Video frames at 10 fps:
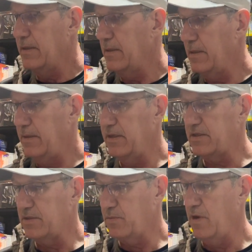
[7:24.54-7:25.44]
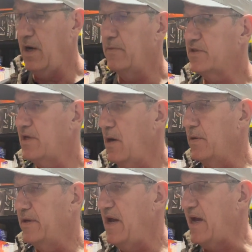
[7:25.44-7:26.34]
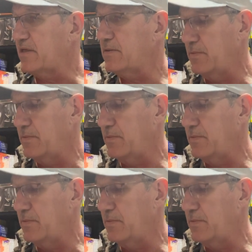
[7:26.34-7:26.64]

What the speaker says: and this is where I was going next,